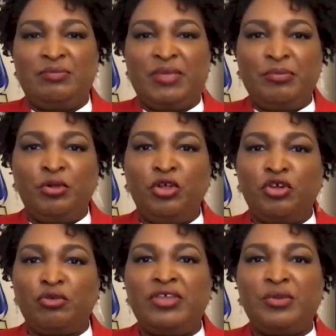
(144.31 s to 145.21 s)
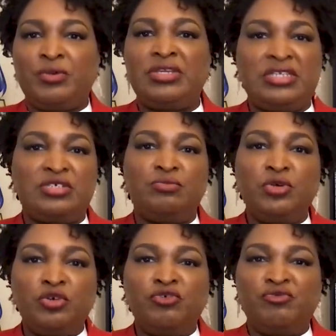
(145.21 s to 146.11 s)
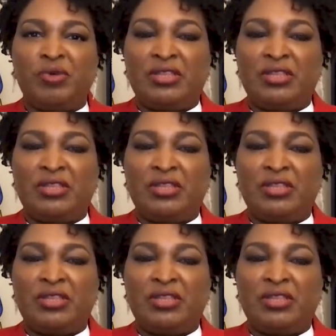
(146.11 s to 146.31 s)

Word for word: People agree that we need to move,